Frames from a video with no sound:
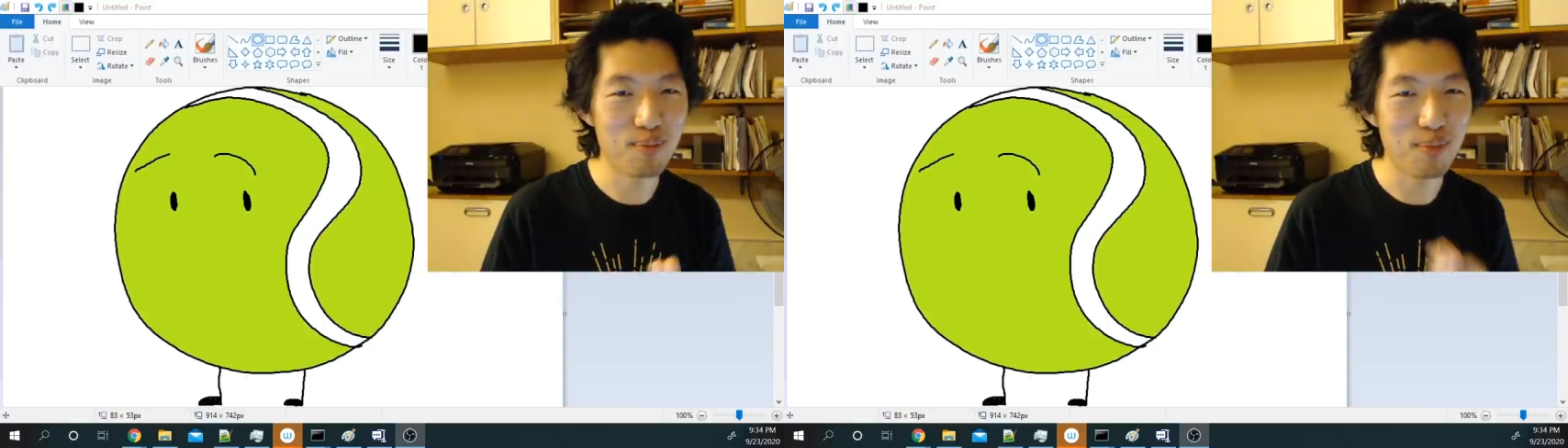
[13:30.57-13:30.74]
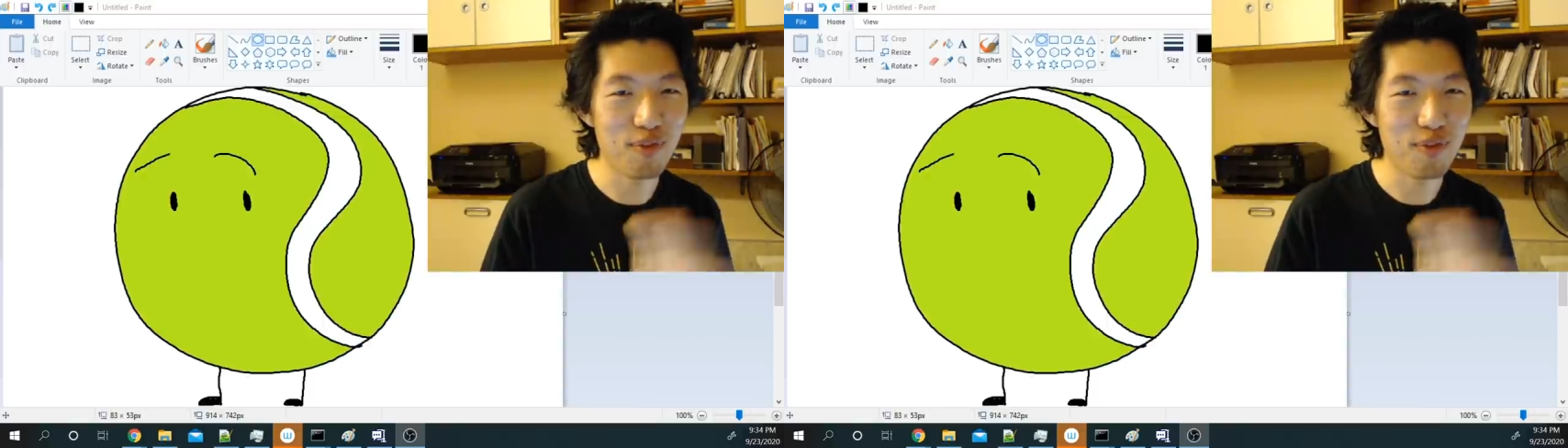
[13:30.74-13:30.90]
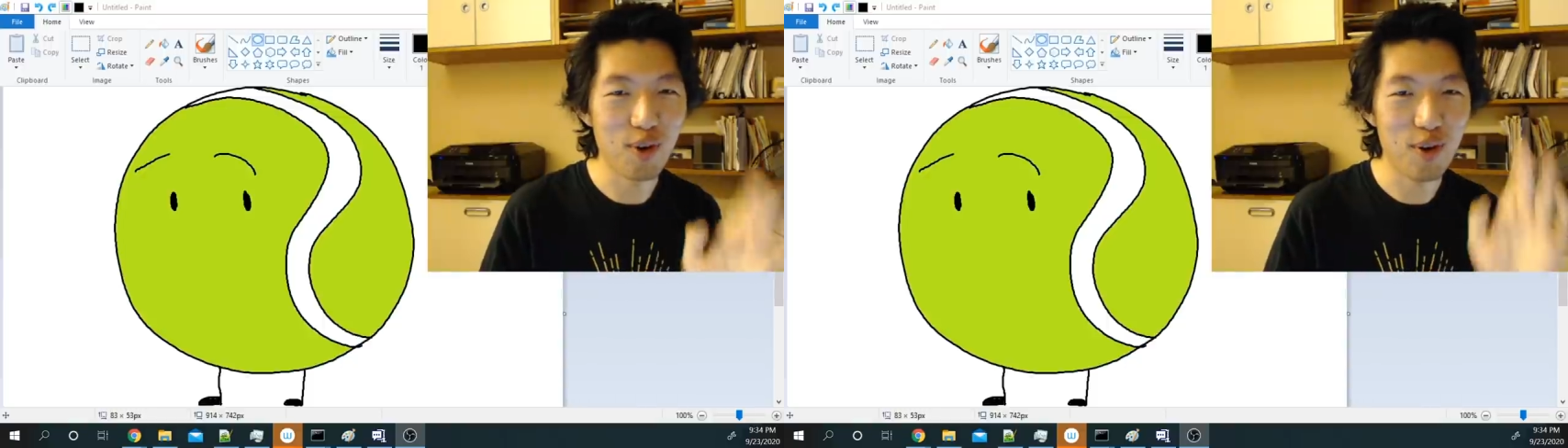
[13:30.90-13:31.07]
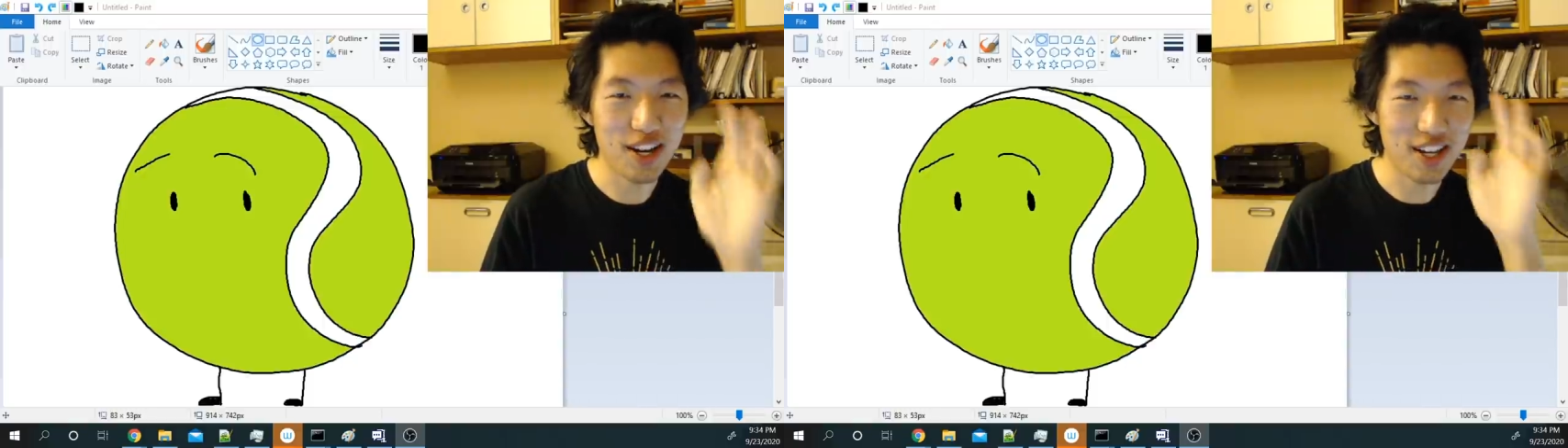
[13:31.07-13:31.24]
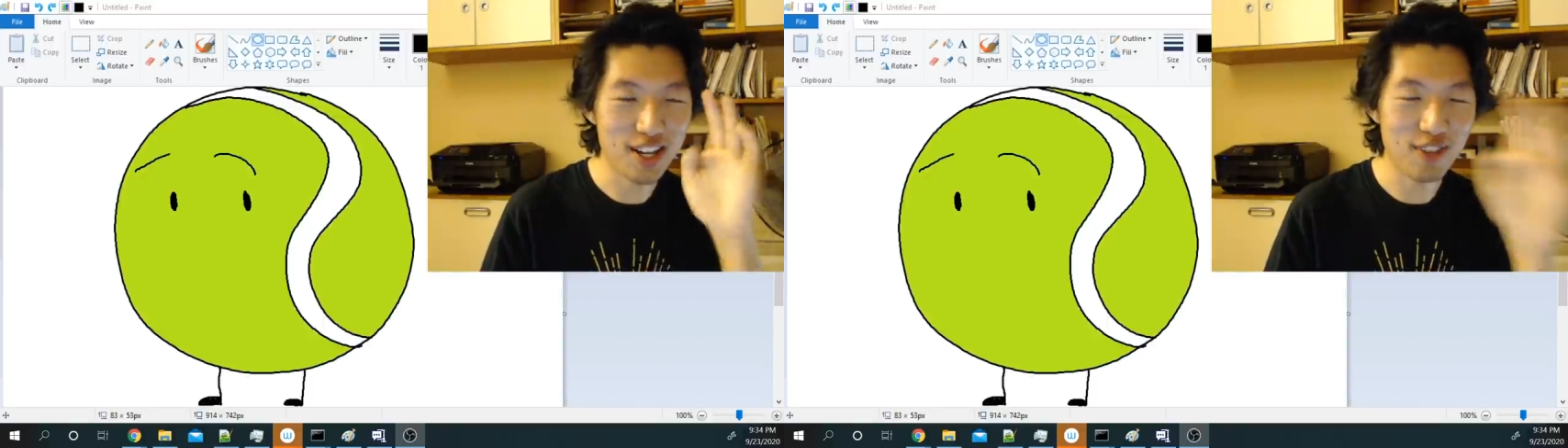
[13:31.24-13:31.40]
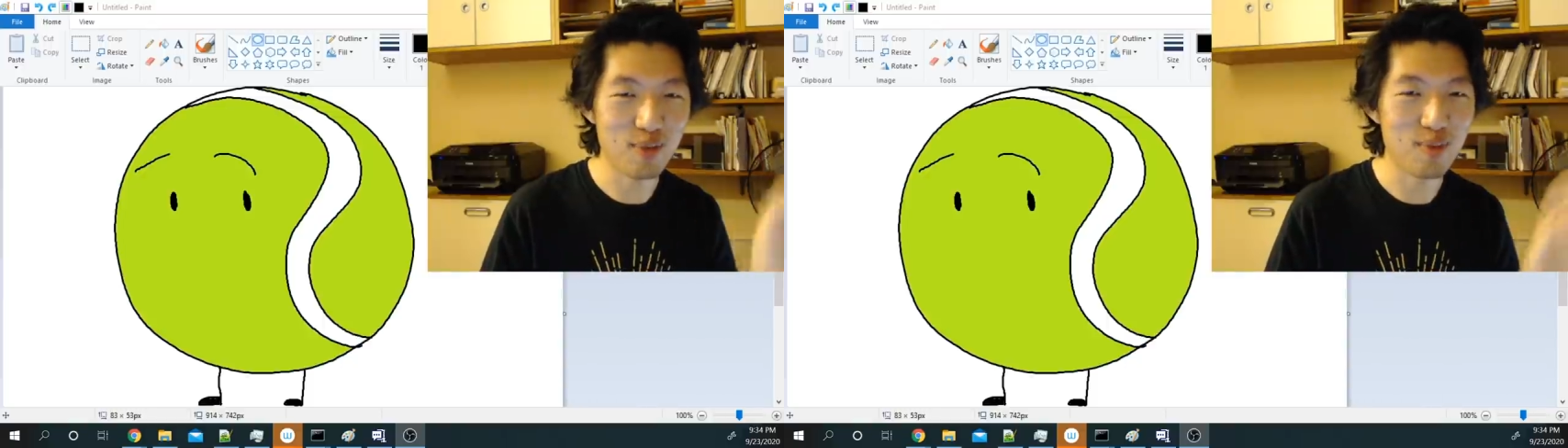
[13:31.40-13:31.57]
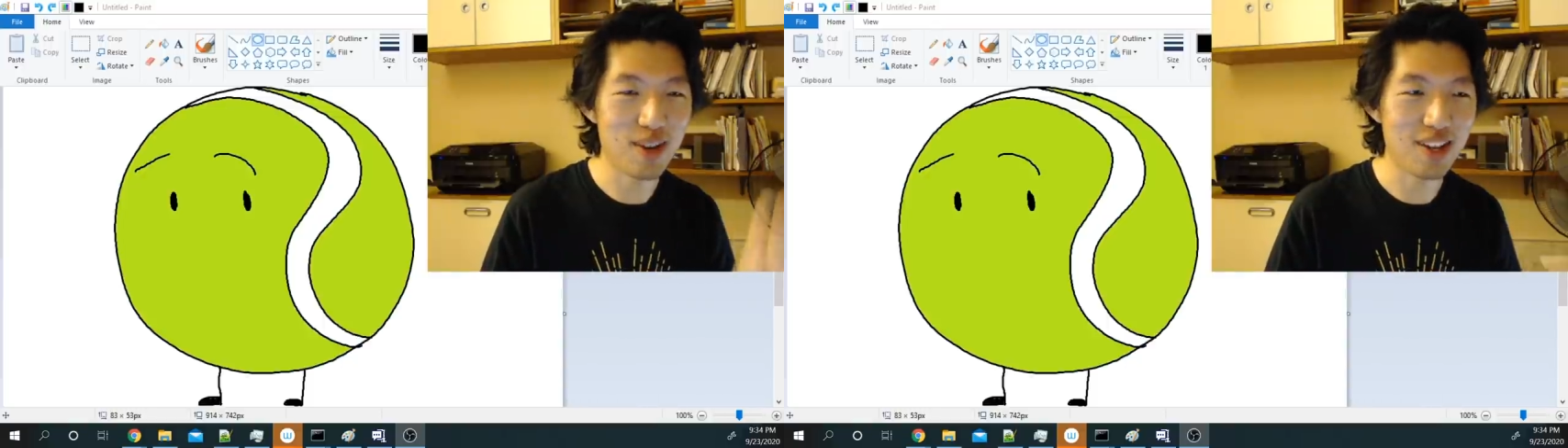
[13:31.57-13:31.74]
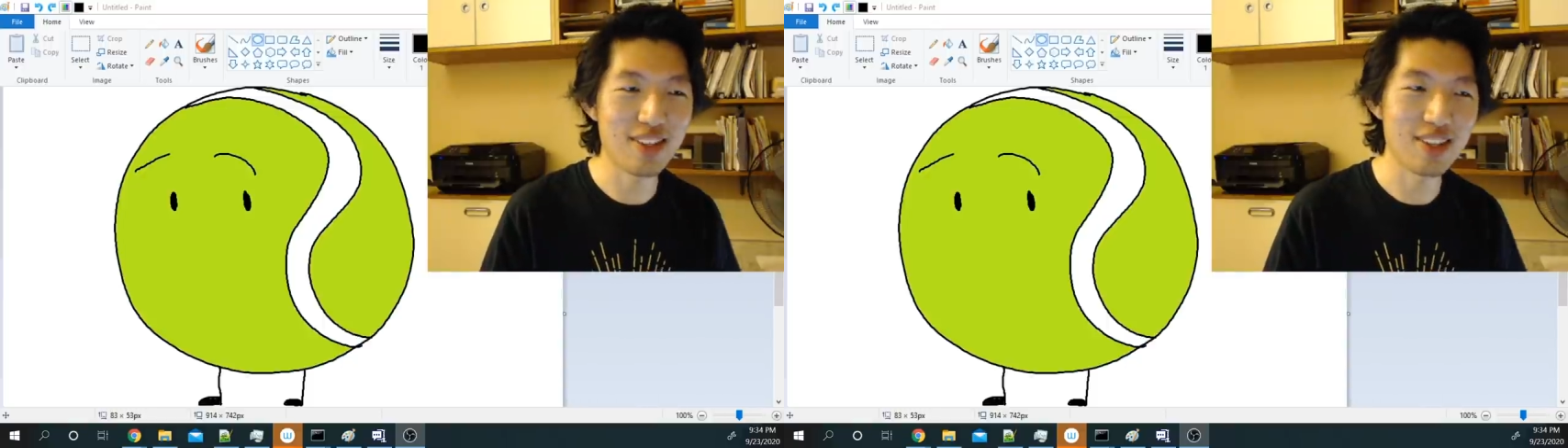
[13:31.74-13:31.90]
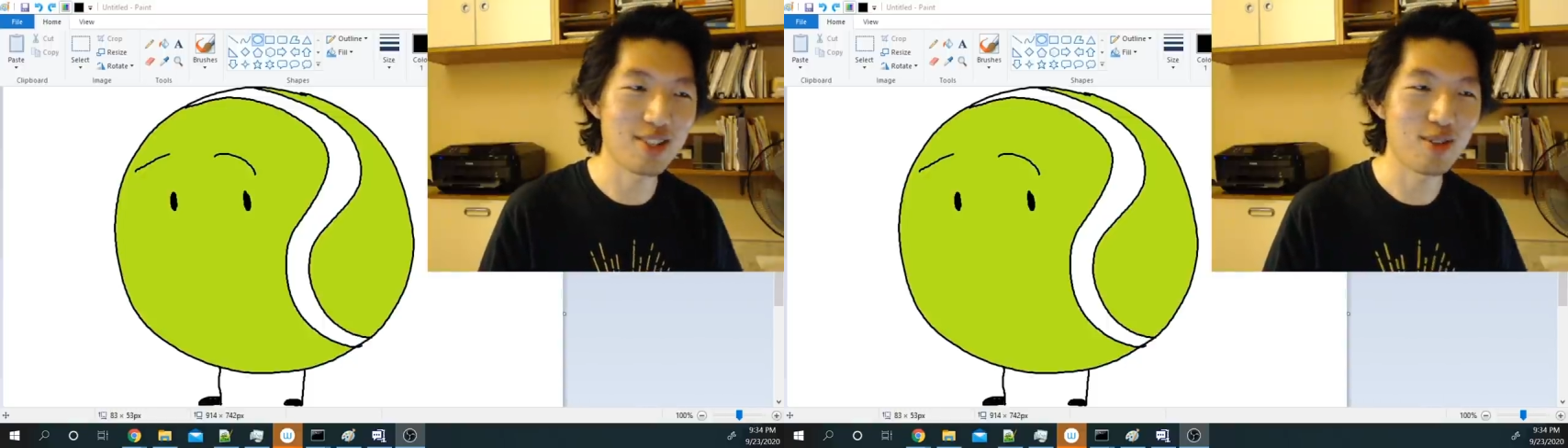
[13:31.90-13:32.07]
before I can even make this